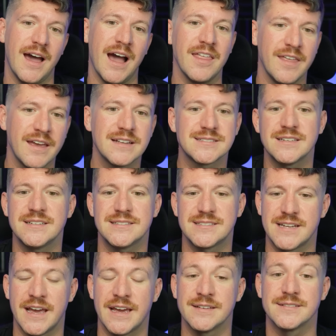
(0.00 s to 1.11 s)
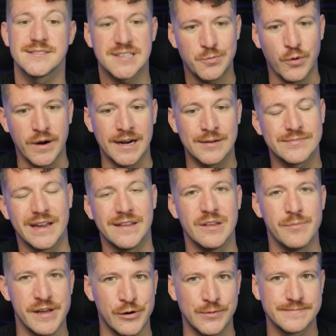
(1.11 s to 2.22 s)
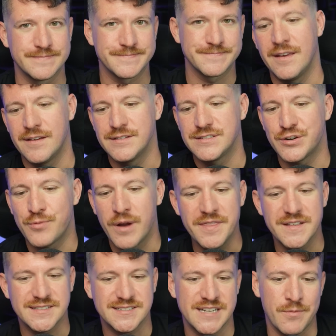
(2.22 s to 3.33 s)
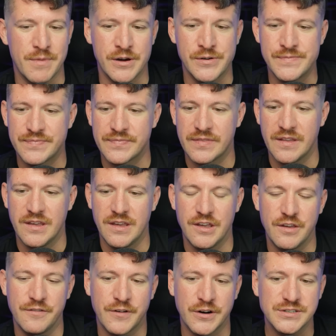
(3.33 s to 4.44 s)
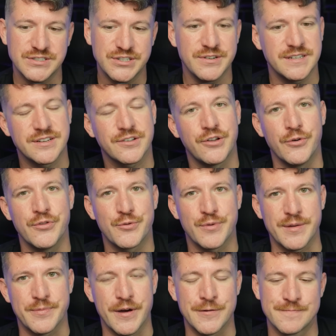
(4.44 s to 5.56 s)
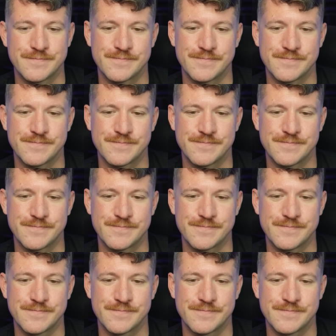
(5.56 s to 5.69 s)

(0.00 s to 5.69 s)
I think it's going to stay somewhere in the middle. To run this demo, first you need to clone the repo.